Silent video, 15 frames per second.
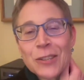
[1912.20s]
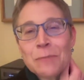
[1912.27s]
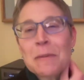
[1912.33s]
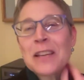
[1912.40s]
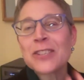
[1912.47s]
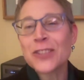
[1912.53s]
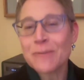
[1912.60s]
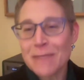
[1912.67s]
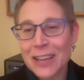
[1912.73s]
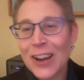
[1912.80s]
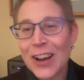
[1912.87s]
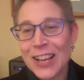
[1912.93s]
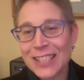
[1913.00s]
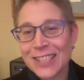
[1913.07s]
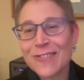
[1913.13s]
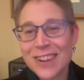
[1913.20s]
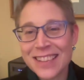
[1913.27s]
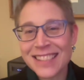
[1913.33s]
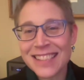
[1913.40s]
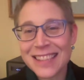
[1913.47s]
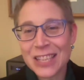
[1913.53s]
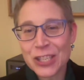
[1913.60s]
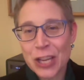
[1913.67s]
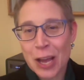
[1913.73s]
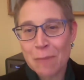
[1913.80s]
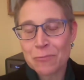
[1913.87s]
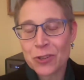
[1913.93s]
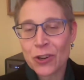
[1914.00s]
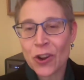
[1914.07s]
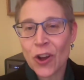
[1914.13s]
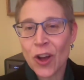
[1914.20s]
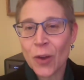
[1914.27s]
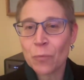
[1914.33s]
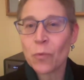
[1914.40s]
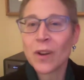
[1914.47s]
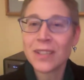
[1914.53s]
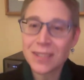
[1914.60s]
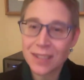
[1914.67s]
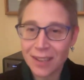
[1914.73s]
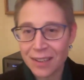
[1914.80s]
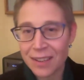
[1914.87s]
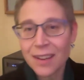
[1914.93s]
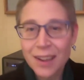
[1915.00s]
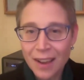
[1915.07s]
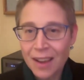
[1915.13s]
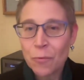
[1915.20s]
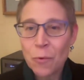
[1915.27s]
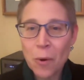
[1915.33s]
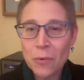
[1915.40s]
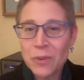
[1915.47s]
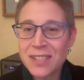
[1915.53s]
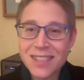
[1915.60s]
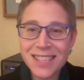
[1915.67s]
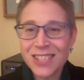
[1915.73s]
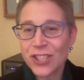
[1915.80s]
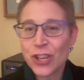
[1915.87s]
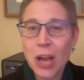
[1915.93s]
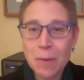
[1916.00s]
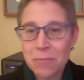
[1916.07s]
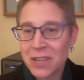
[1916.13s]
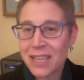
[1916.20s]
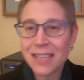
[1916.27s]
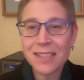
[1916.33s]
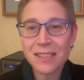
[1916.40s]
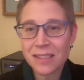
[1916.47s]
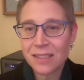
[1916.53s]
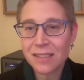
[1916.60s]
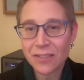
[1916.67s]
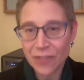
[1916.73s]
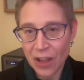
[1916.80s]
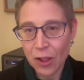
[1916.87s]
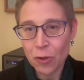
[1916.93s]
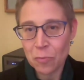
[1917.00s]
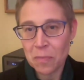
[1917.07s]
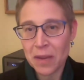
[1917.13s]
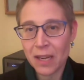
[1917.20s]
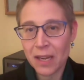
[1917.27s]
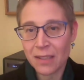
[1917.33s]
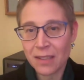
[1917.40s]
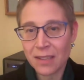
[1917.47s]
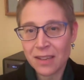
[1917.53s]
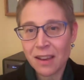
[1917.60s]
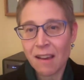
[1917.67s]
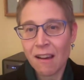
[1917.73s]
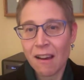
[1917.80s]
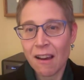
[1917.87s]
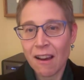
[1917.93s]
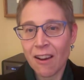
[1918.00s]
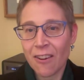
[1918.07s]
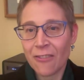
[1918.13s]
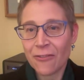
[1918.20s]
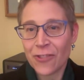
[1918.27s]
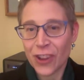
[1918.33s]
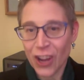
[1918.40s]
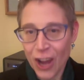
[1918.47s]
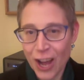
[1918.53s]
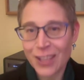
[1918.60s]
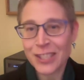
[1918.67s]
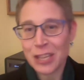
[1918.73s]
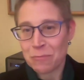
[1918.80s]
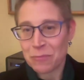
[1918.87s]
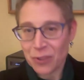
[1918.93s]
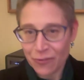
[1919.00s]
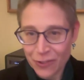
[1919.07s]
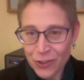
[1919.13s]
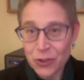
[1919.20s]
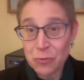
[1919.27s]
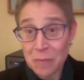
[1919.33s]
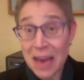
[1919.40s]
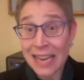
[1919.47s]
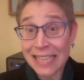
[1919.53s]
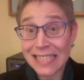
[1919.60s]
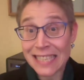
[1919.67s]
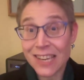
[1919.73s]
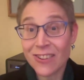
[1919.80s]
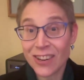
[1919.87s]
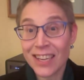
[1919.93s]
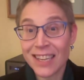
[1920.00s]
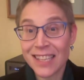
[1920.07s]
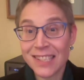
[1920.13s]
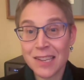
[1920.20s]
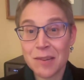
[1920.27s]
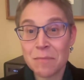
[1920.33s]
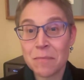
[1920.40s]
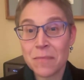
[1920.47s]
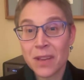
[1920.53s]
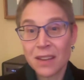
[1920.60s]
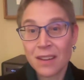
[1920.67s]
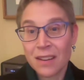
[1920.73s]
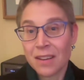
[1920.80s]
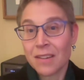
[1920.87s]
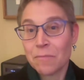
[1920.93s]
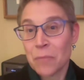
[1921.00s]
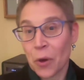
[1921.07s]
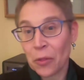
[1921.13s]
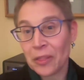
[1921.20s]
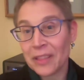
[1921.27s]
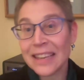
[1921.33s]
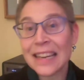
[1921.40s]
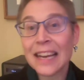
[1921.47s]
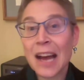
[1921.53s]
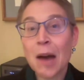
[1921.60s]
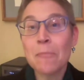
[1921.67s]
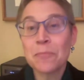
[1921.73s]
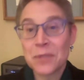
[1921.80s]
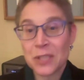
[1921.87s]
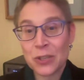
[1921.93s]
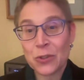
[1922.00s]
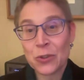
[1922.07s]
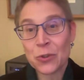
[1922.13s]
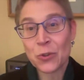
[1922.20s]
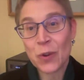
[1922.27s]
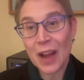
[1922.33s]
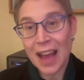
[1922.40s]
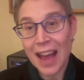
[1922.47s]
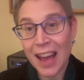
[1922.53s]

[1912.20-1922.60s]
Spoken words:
especially because it was in the chapter on what was this Japanese development of the concept of humanitarianism, both leading up to